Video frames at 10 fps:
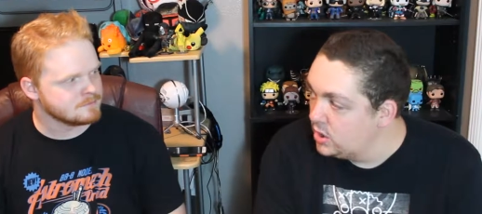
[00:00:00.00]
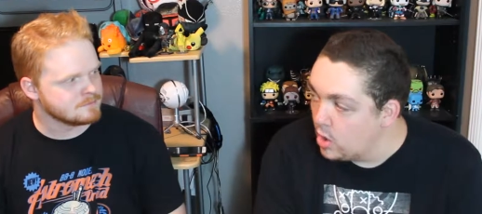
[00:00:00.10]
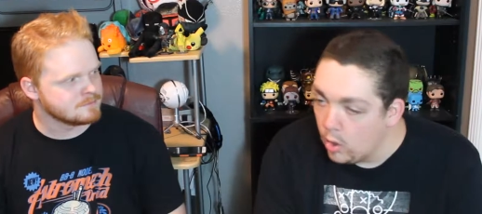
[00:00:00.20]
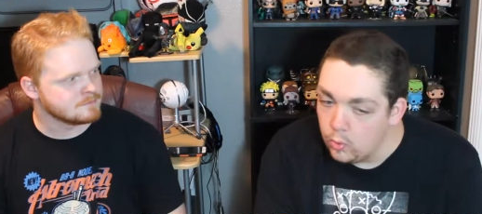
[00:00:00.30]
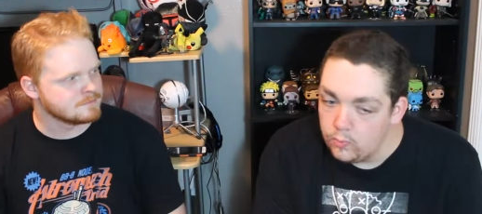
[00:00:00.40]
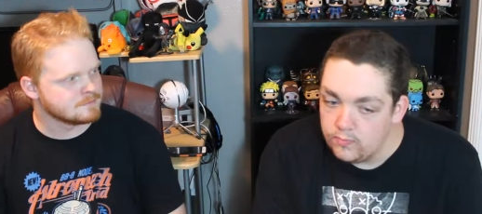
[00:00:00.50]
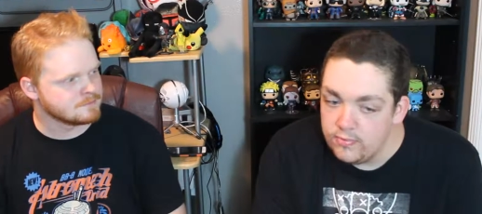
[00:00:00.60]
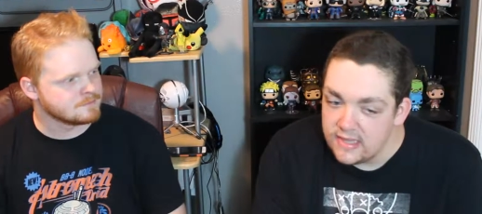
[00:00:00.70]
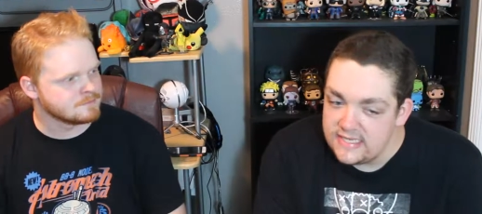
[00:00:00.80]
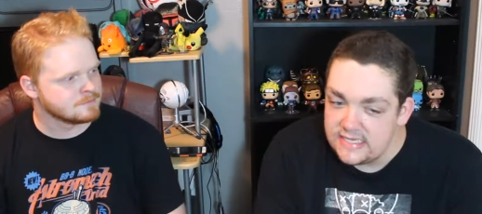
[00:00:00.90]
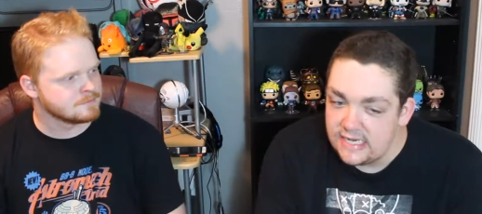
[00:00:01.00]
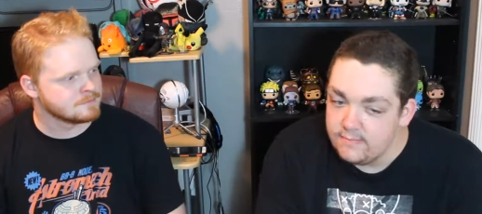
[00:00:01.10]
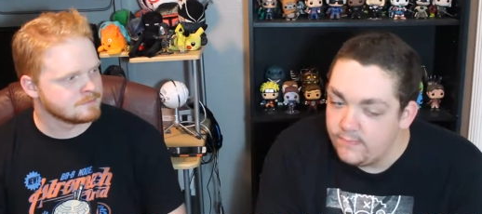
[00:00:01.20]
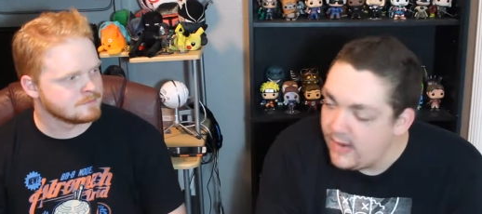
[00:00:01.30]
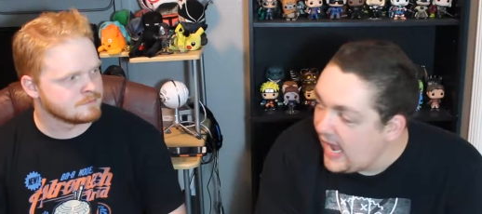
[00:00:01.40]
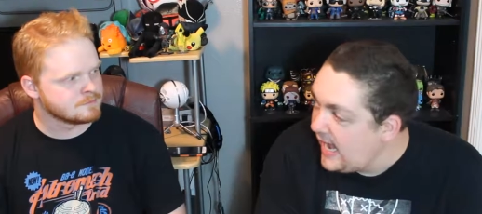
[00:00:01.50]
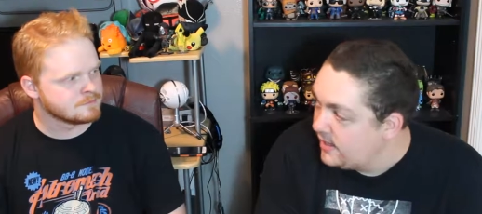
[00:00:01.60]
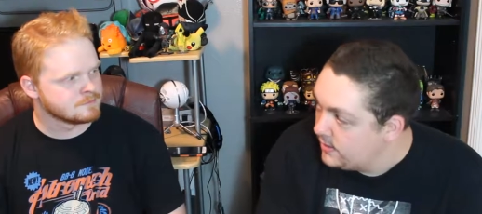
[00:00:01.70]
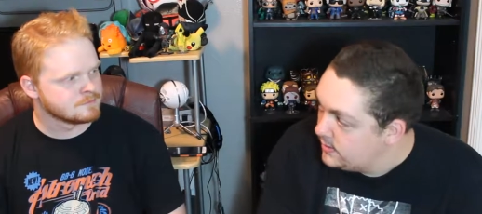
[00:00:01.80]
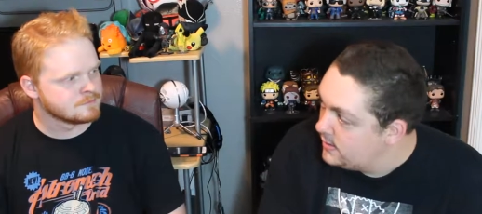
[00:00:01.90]
Speaker 1: of go the same
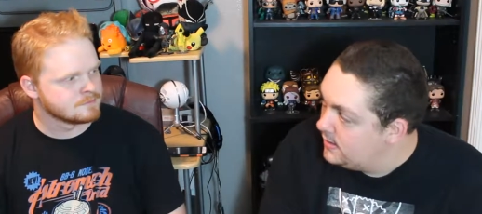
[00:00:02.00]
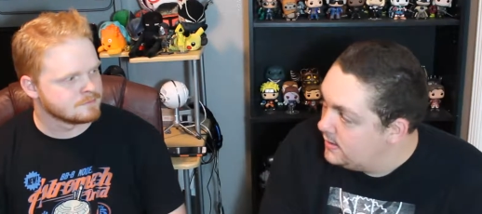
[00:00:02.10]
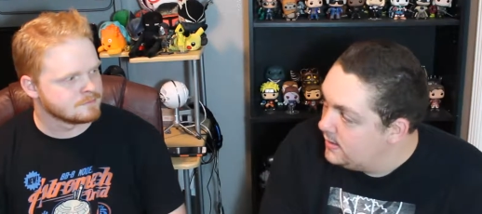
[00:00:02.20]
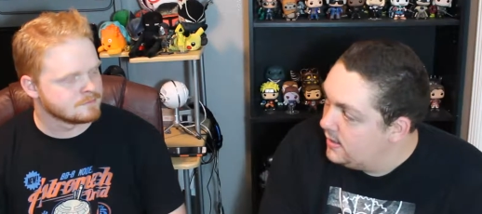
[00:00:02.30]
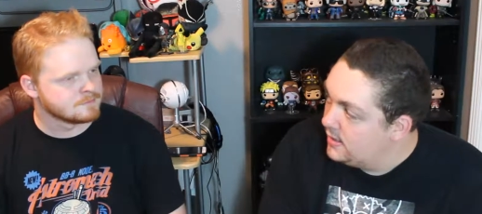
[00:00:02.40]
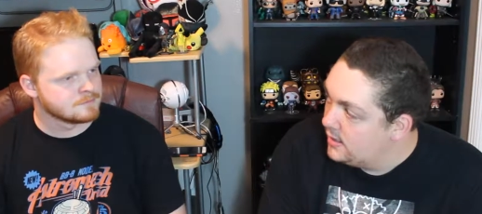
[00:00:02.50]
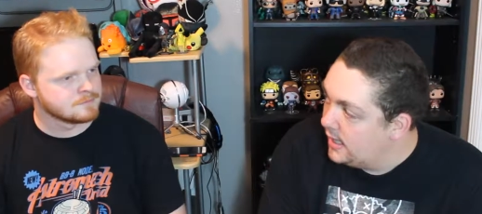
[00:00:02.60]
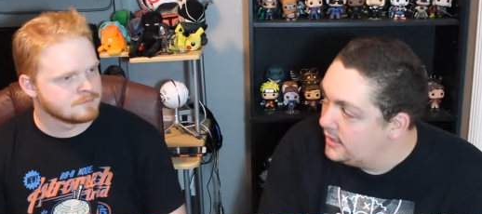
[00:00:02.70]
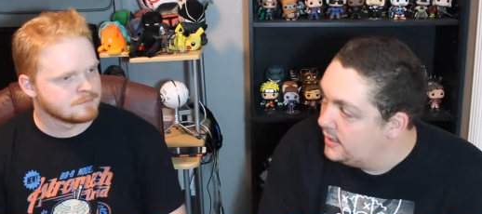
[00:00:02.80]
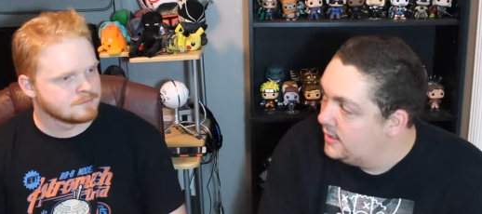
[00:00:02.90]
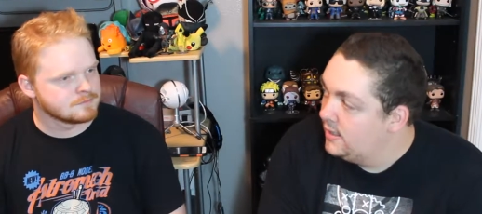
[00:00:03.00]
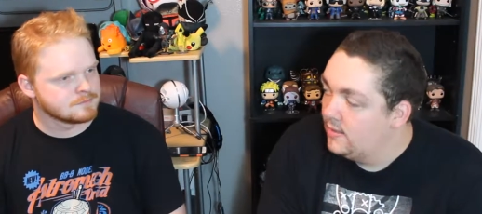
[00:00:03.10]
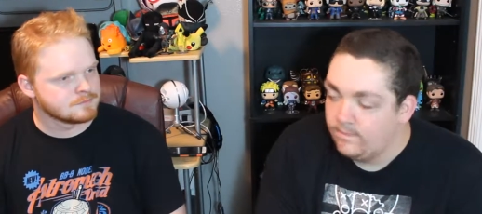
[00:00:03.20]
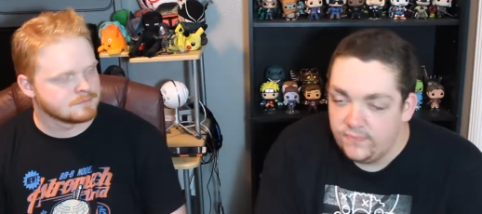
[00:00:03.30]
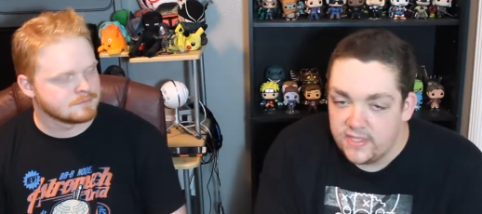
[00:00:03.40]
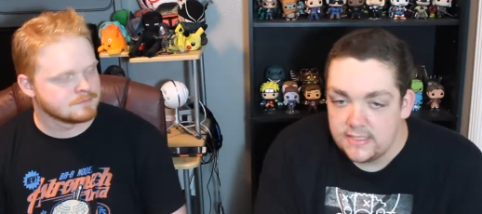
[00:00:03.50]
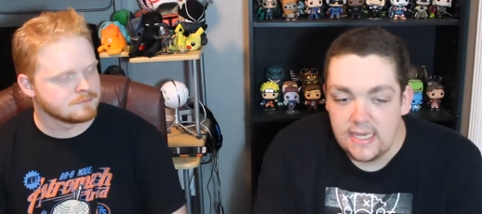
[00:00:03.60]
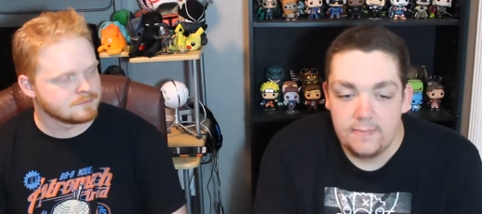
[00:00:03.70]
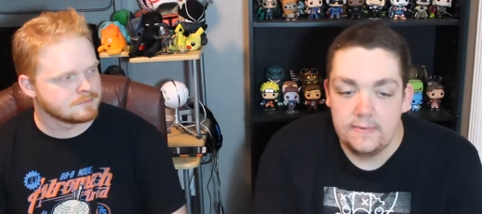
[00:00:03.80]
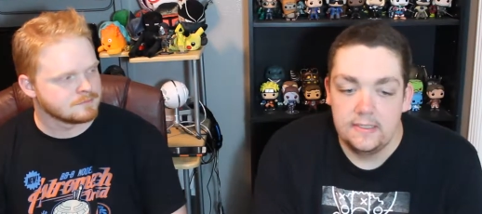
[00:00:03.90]
pattern. Like, this
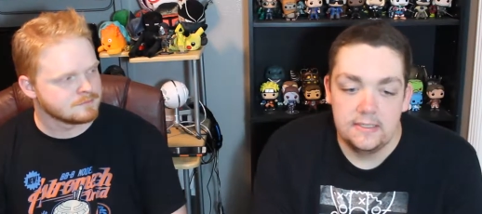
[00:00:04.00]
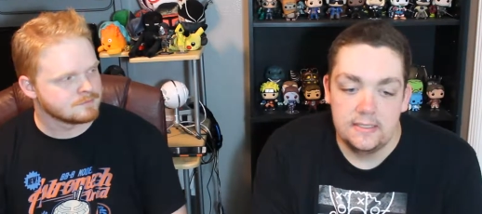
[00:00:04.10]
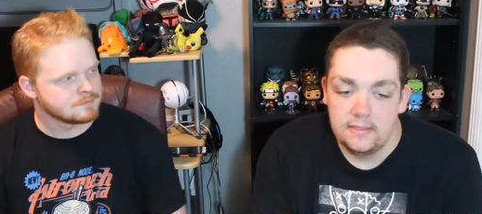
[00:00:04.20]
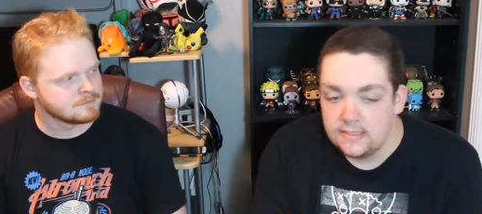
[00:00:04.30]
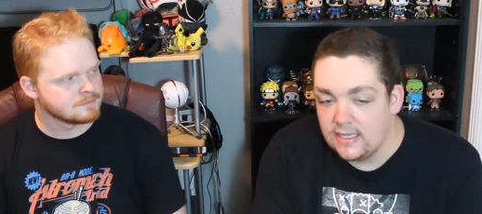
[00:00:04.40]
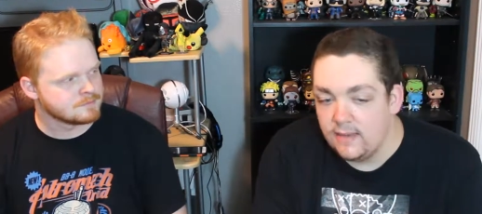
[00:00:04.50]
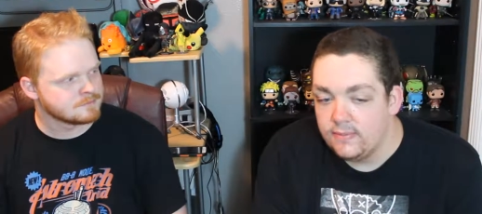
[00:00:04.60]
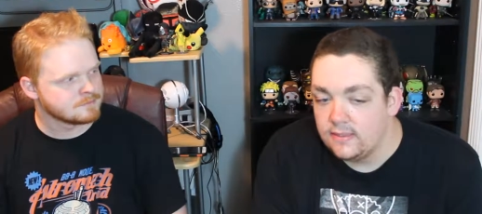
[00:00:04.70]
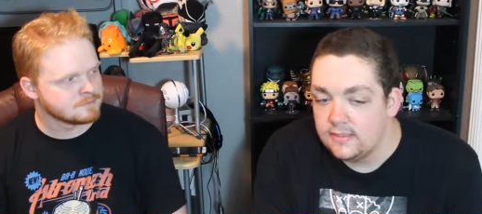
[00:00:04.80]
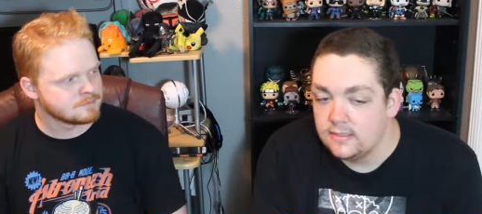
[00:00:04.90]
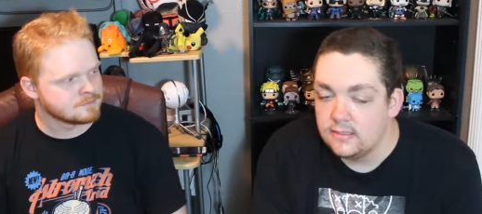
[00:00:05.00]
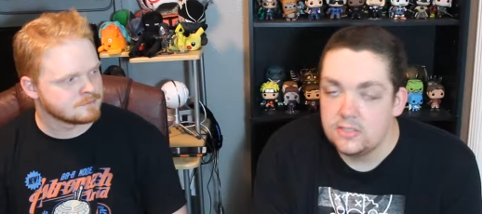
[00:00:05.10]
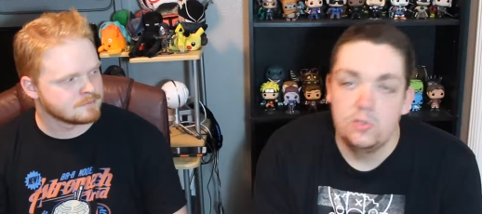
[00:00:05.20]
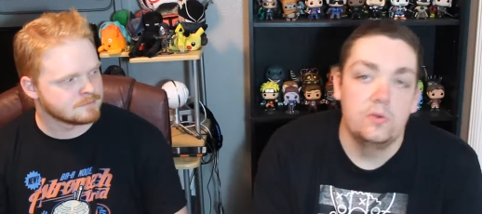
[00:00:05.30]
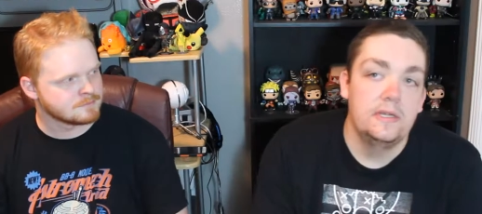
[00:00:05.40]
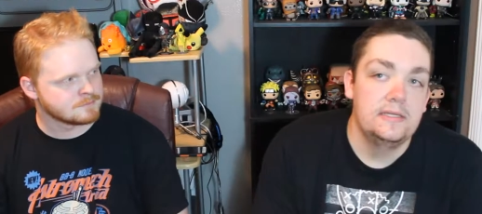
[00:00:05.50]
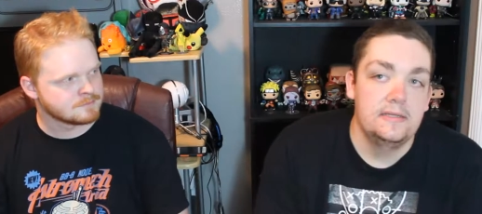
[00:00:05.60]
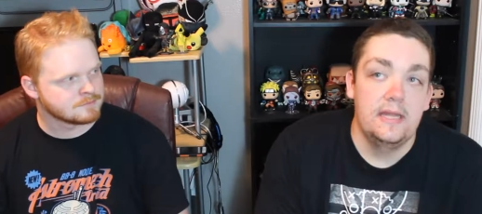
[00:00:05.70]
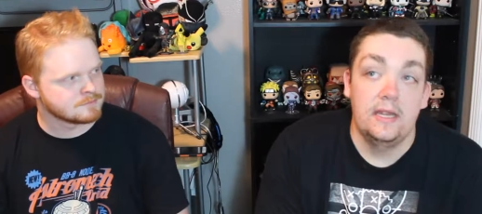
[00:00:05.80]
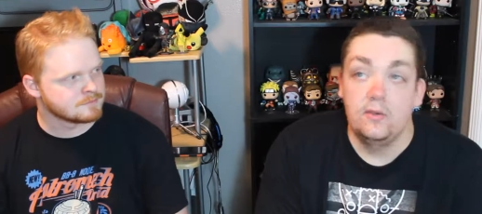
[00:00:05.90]
happens and this happens and the story
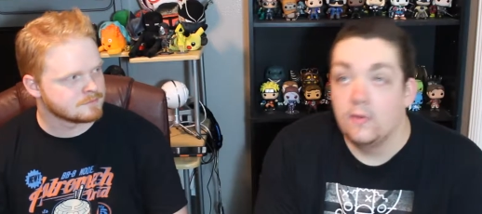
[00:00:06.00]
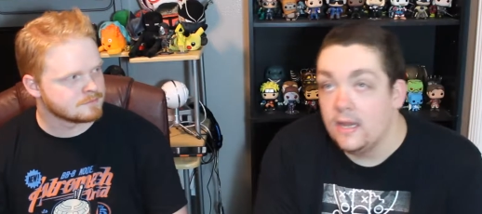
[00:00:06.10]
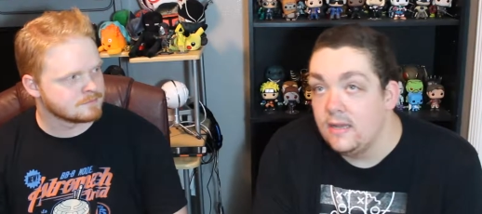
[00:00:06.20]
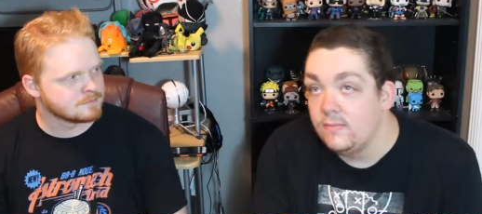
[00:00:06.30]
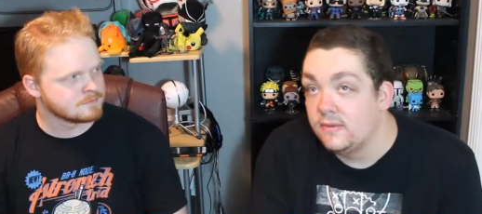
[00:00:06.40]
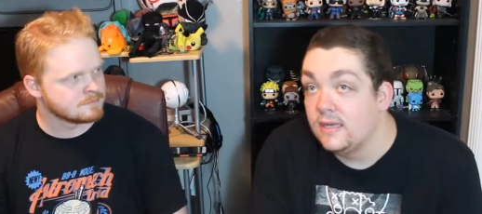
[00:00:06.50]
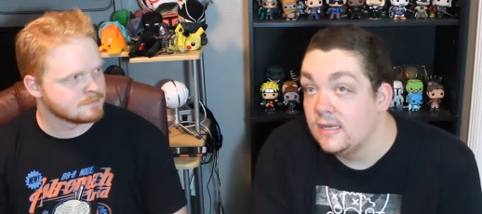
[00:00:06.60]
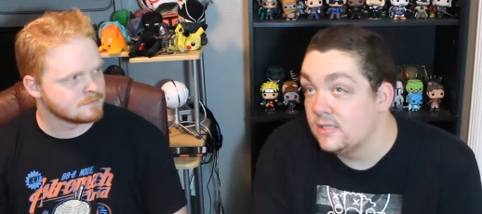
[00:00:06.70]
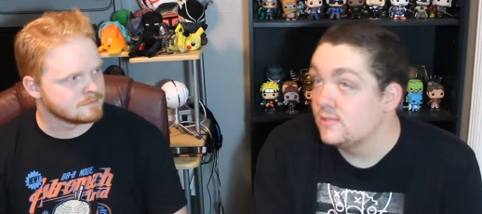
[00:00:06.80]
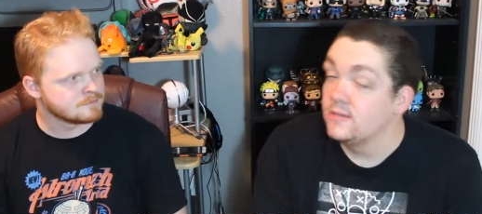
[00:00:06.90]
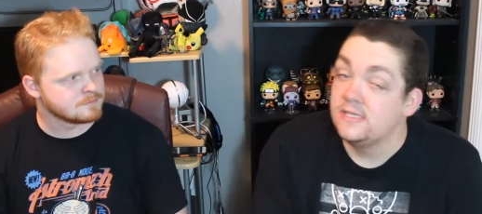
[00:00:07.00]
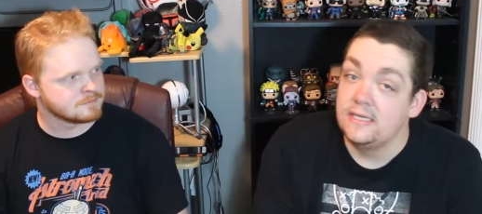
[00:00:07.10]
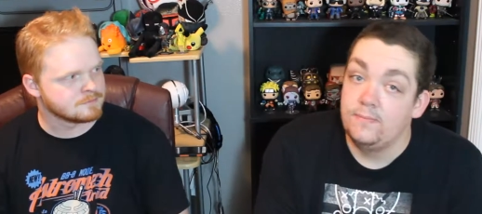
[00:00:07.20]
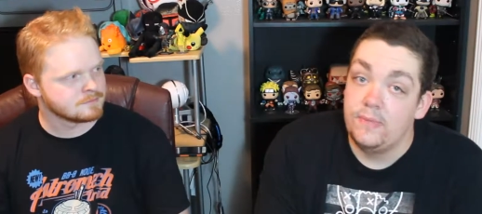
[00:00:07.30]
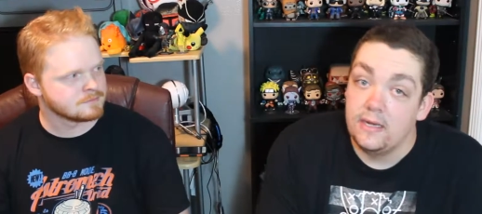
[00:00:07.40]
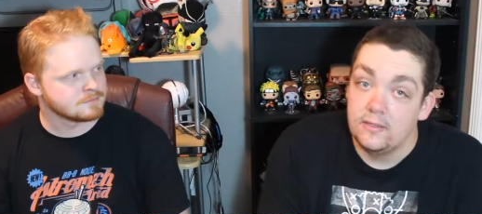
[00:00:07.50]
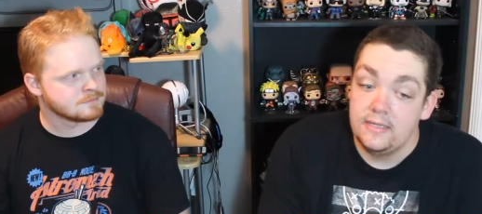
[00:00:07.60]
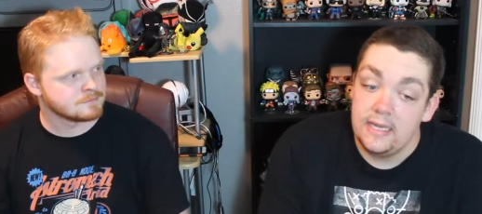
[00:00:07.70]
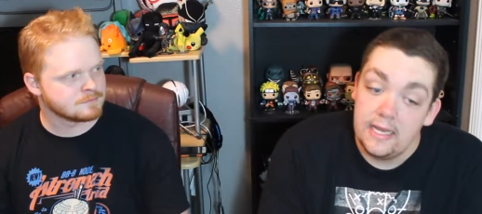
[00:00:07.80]
isn't that great, but then it starts to get better at the